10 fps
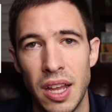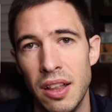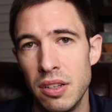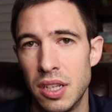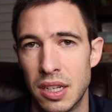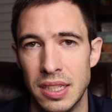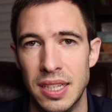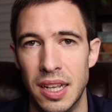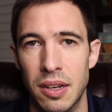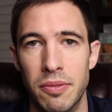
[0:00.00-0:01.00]
HelloTalk and
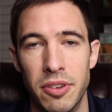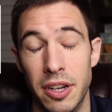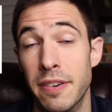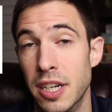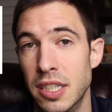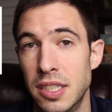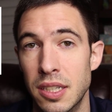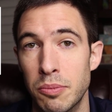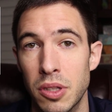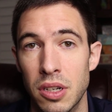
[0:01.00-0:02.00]
Tandem very, very
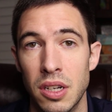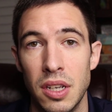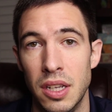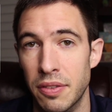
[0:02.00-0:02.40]
similar.